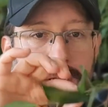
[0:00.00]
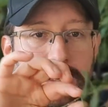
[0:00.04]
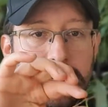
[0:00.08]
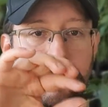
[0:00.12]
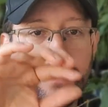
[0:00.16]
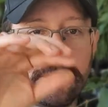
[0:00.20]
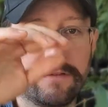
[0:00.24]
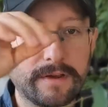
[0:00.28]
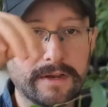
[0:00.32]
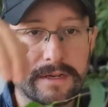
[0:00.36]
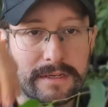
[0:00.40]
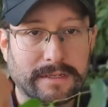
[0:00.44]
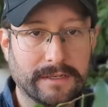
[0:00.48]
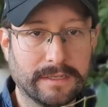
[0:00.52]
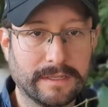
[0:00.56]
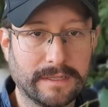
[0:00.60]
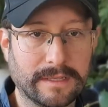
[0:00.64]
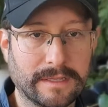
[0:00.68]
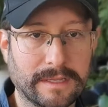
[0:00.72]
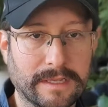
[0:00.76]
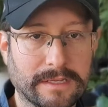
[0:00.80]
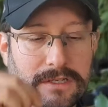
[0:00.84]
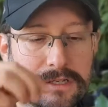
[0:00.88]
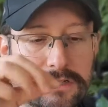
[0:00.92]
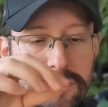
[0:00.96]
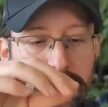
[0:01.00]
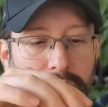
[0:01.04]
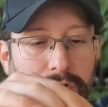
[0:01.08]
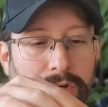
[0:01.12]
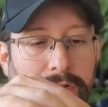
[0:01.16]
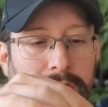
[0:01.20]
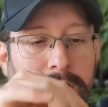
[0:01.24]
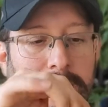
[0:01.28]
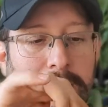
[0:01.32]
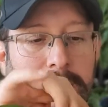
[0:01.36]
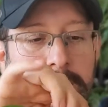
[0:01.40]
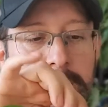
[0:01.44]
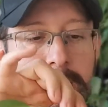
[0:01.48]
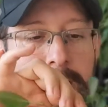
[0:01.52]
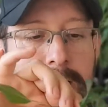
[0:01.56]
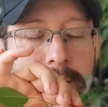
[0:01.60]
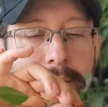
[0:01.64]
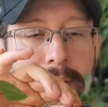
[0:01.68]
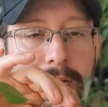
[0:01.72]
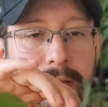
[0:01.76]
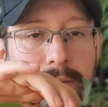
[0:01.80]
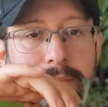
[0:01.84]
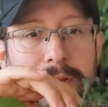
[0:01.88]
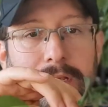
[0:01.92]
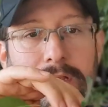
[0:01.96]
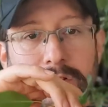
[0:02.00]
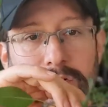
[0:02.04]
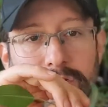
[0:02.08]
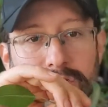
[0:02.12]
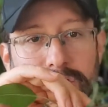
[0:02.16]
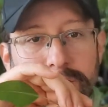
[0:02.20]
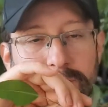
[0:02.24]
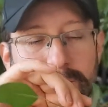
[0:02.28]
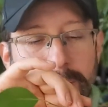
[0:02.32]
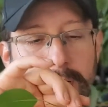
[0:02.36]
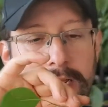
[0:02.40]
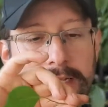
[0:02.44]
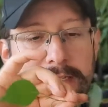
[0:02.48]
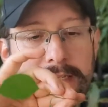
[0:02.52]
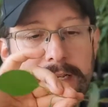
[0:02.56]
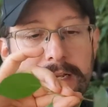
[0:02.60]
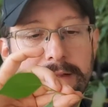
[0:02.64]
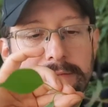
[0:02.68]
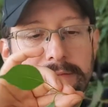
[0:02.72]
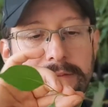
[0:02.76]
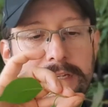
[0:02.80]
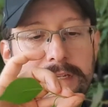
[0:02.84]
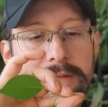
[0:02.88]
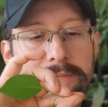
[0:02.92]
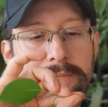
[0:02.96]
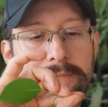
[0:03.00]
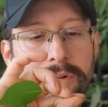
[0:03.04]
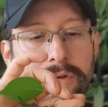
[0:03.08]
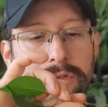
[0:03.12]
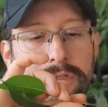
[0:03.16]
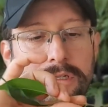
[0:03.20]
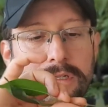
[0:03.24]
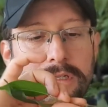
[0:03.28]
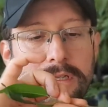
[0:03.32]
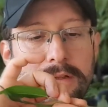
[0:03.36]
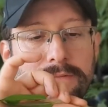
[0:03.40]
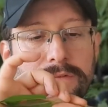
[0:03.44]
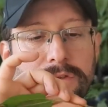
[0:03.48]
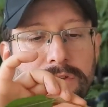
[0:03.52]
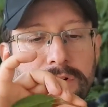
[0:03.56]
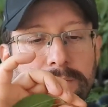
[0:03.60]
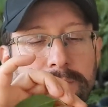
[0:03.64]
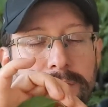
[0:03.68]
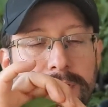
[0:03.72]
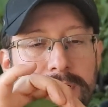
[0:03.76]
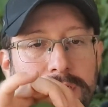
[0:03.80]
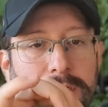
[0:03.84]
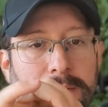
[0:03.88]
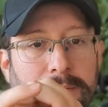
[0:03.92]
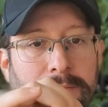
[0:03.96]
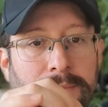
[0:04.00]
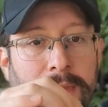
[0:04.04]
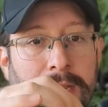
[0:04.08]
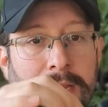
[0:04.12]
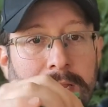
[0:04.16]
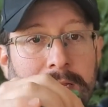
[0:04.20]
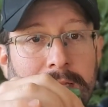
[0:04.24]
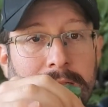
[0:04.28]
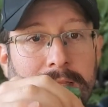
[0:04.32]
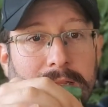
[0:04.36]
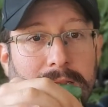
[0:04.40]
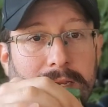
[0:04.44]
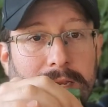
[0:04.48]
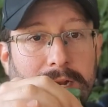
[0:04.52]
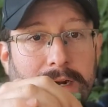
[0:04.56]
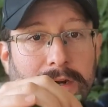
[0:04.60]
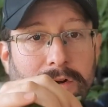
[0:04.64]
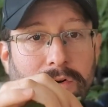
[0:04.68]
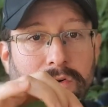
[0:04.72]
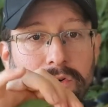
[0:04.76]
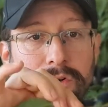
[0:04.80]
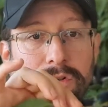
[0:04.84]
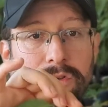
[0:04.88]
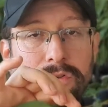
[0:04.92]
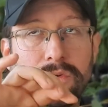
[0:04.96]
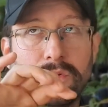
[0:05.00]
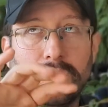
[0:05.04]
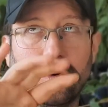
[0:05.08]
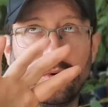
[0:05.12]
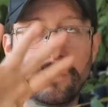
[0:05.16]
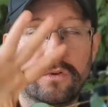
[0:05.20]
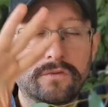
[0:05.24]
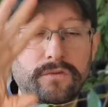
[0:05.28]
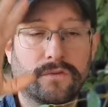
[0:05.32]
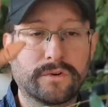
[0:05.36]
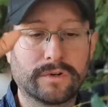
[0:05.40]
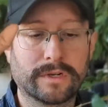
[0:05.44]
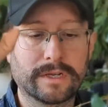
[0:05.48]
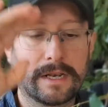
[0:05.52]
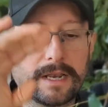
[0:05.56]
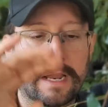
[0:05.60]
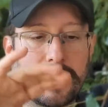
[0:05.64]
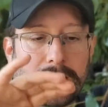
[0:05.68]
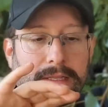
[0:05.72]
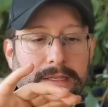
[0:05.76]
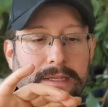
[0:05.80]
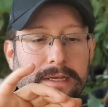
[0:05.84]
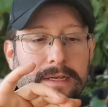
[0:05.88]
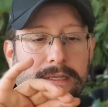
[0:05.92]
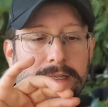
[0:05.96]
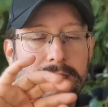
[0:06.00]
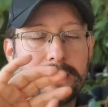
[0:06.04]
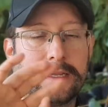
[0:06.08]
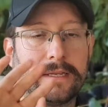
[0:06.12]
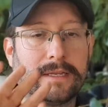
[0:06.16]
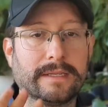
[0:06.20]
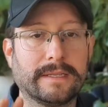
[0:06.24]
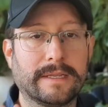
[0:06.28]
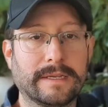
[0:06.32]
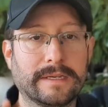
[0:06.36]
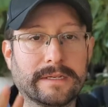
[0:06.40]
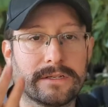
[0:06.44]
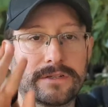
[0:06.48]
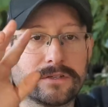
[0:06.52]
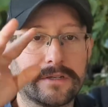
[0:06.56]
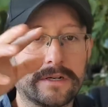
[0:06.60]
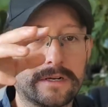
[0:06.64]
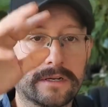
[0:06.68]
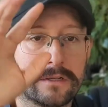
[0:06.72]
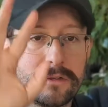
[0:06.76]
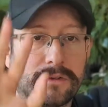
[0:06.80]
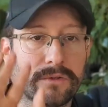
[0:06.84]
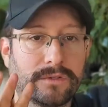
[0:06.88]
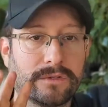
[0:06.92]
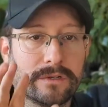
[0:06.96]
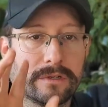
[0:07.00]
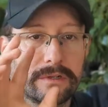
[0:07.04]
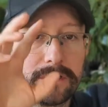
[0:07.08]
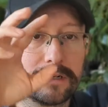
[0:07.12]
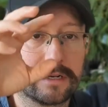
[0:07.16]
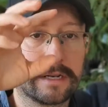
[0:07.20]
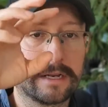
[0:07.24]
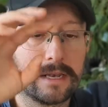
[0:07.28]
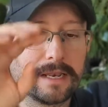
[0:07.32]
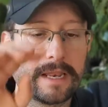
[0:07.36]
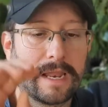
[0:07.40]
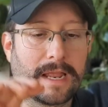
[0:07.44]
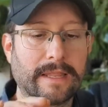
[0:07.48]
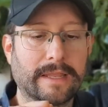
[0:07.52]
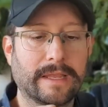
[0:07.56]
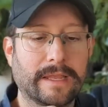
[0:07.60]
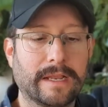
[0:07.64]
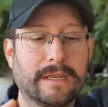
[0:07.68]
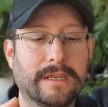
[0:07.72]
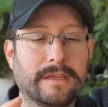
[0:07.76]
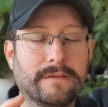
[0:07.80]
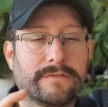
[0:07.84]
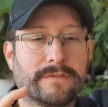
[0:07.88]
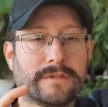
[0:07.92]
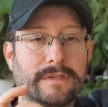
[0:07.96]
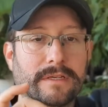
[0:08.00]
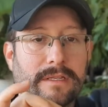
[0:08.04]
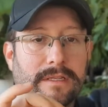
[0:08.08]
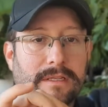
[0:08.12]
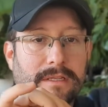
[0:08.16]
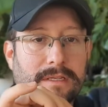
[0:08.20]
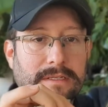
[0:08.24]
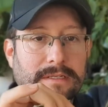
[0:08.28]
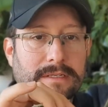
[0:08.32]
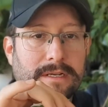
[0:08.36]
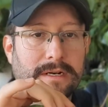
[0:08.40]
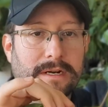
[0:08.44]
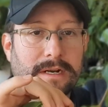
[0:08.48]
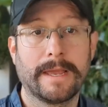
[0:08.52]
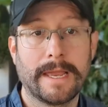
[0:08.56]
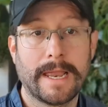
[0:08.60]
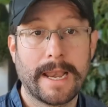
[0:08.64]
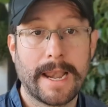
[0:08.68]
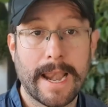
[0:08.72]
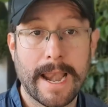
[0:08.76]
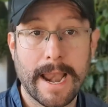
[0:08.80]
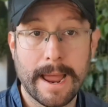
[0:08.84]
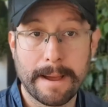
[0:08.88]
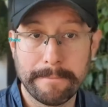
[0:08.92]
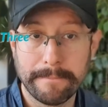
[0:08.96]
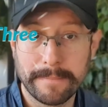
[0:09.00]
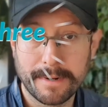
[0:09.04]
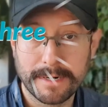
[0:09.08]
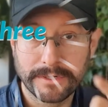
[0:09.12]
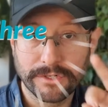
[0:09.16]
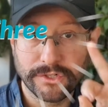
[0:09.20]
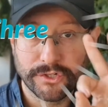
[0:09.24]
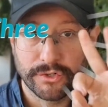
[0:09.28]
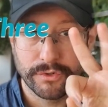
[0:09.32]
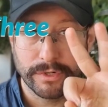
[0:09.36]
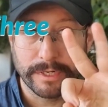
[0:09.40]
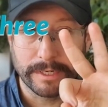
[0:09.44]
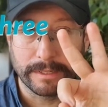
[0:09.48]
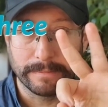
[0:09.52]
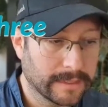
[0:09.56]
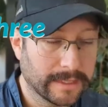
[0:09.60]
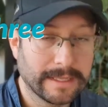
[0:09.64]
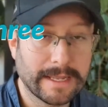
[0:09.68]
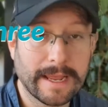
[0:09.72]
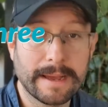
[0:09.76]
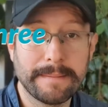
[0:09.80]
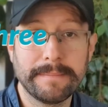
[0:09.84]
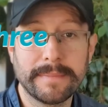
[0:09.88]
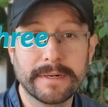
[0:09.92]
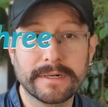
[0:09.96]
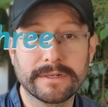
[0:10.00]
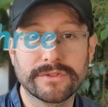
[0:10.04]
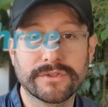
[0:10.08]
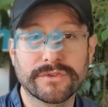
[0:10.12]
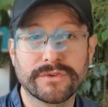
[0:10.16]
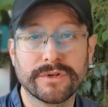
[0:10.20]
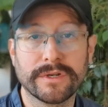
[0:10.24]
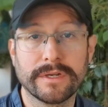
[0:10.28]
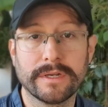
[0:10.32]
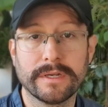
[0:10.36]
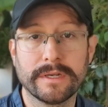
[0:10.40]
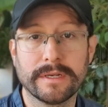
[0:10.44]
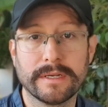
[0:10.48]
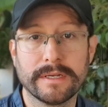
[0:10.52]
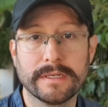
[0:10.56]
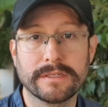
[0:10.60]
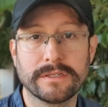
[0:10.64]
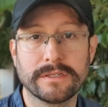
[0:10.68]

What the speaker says: facing the soil, but because plants have this positive tropism, they are going to look for the light, and then they start to turn the leaves in this direction. Number three is